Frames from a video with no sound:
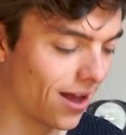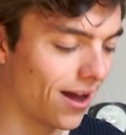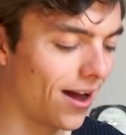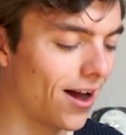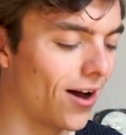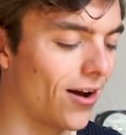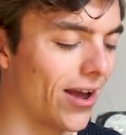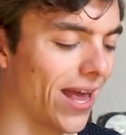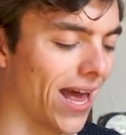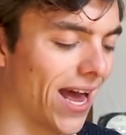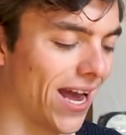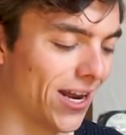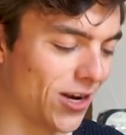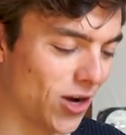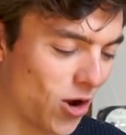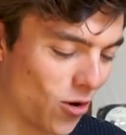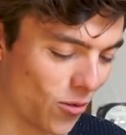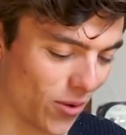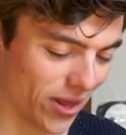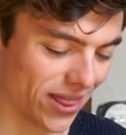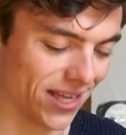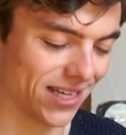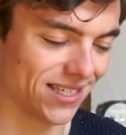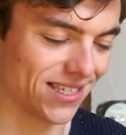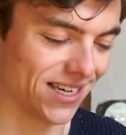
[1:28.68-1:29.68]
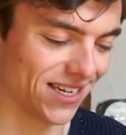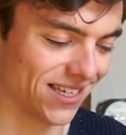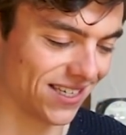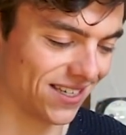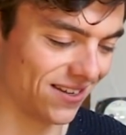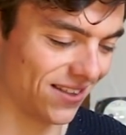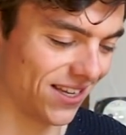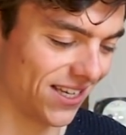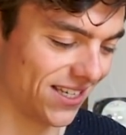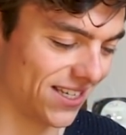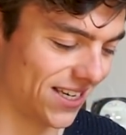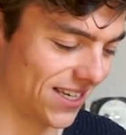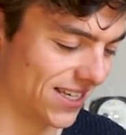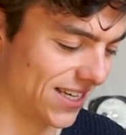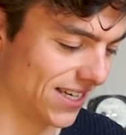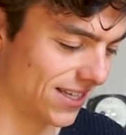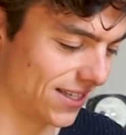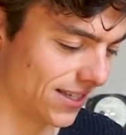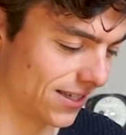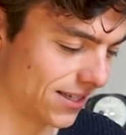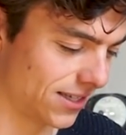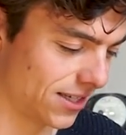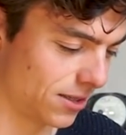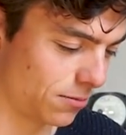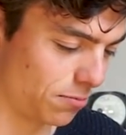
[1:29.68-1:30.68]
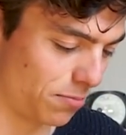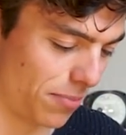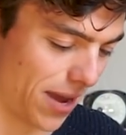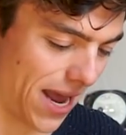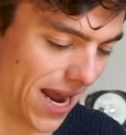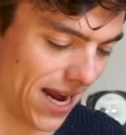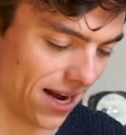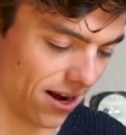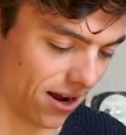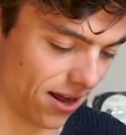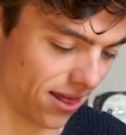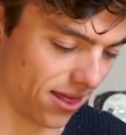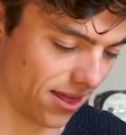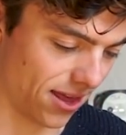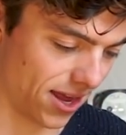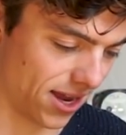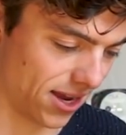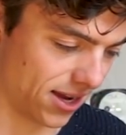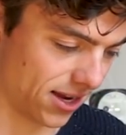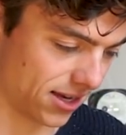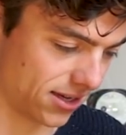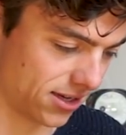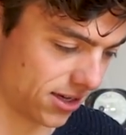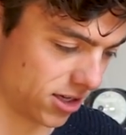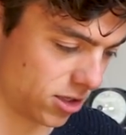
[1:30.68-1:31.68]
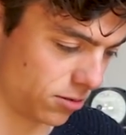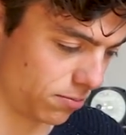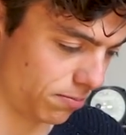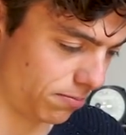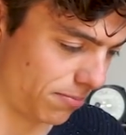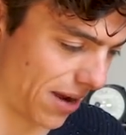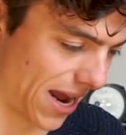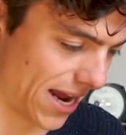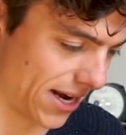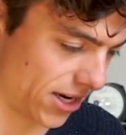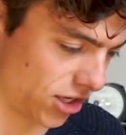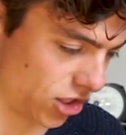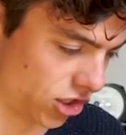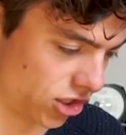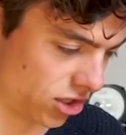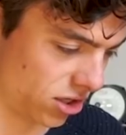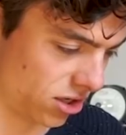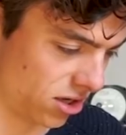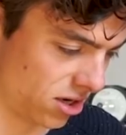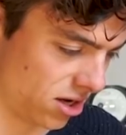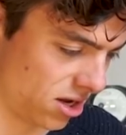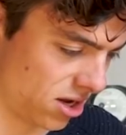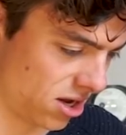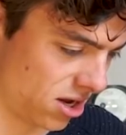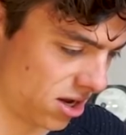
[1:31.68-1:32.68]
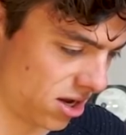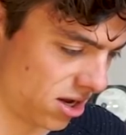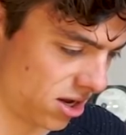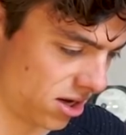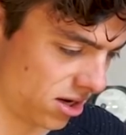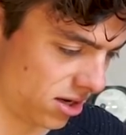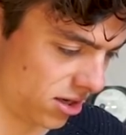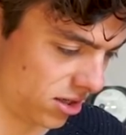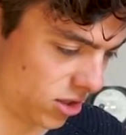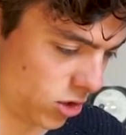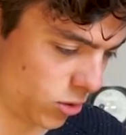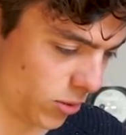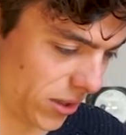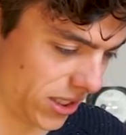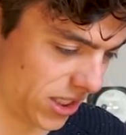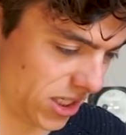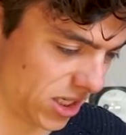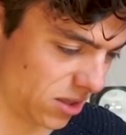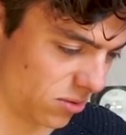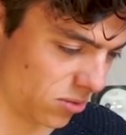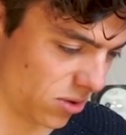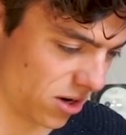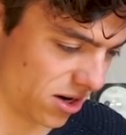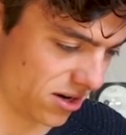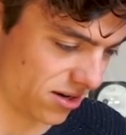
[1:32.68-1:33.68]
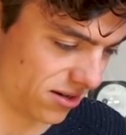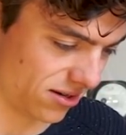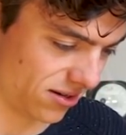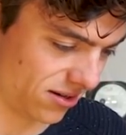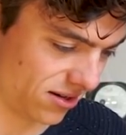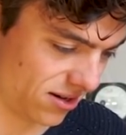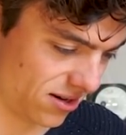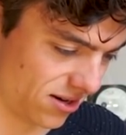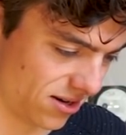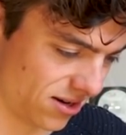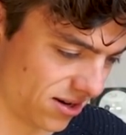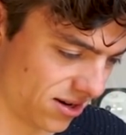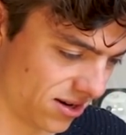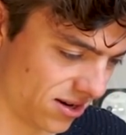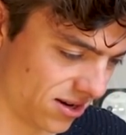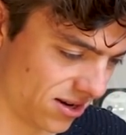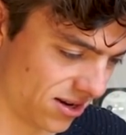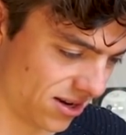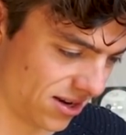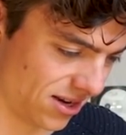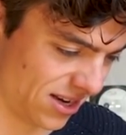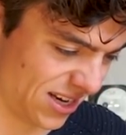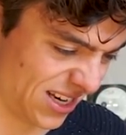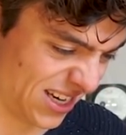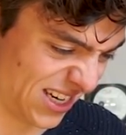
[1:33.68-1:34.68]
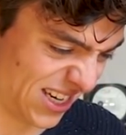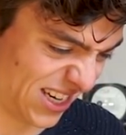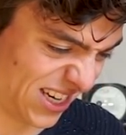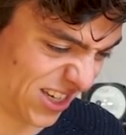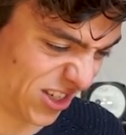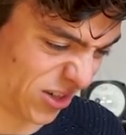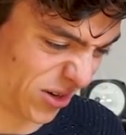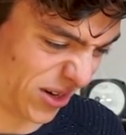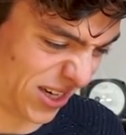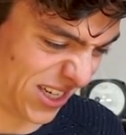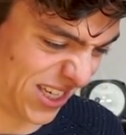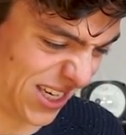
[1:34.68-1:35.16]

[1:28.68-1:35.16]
Oh yeah, I know where this is. This is in Spain, I think. It's a Spanish 21. So he